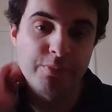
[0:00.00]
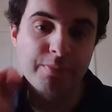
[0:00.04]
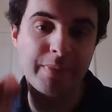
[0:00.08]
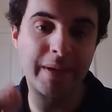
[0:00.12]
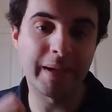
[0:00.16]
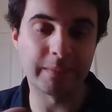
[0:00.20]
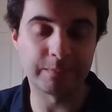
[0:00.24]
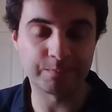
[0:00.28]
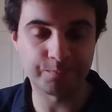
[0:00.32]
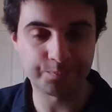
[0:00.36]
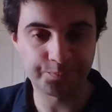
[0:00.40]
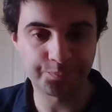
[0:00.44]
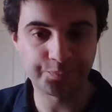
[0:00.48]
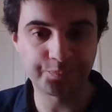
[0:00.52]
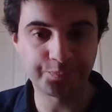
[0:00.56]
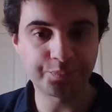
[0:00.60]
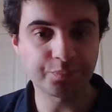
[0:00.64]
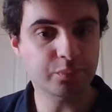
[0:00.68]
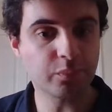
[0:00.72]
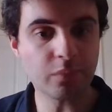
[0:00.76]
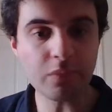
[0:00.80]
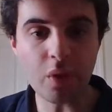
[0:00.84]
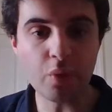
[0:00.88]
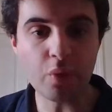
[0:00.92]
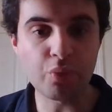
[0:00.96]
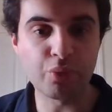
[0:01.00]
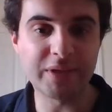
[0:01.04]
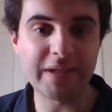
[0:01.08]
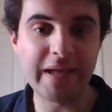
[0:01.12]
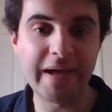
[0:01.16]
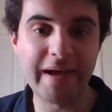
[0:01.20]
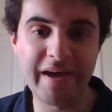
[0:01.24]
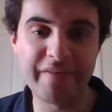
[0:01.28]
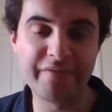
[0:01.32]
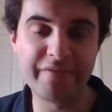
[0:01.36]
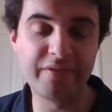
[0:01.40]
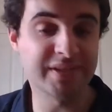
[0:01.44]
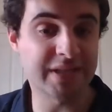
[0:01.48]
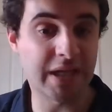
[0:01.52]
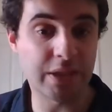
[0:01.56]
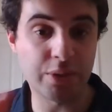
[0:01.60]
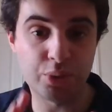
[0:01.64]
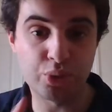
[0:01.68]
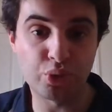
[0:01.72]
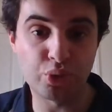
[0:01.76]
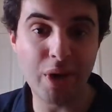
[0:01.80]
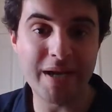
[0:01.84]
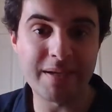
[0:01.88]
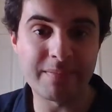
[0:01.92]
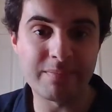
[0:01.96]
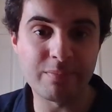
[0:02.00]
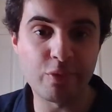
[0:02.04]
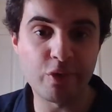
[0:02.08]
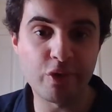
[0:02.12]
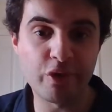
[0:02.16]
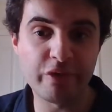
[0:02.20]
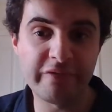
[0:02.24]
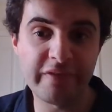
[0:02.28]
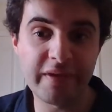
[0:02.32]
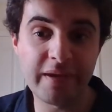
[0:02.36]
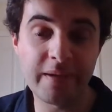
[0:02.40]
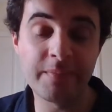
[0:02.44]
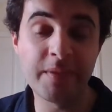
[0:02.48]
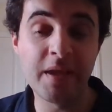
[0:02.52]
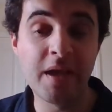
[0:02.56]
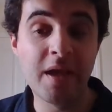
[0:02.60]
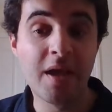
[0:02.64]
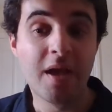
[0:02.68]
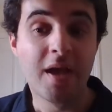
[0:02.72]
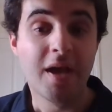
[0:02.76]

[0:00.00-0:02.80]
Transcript: But regardless, a great movie.